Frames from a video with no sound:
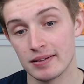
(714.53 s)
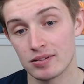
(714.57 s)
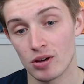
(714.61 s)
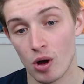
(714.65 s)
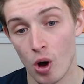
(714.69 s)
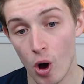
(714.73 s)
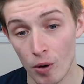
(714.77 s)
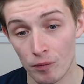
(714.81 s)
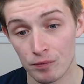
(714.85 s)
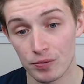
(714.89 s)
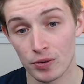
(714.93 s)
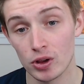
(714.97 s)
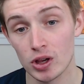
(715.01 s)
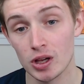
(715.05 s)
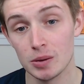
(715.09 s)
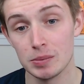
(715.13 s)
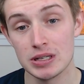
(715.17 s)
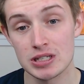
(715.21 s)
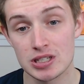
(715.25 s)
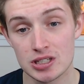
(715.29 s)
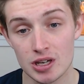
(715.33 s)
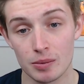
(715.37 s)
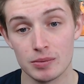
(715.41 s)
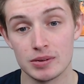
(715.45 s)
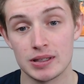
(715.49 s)
Hopefully it'll be
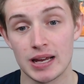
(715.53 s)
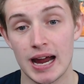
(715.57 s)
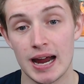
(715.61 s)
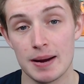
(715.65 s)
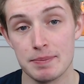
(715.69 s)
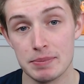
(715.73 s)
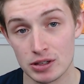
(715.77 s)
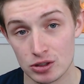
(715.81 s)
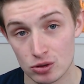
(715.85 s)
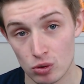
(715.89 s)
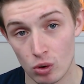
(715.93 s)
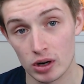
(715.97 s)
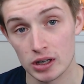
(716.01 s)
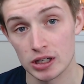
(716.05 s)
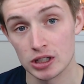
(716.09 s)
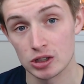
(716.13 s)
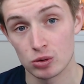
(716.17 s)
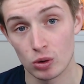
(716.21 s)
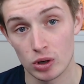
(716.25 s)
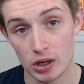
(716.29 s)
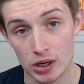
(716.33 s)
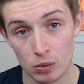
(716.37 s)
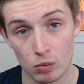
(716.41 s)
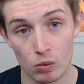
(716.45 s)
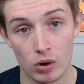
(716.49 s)
sometime in
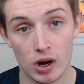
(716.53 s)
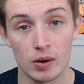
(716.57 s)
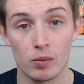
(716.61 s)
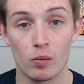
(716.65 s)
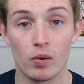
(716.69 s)
2021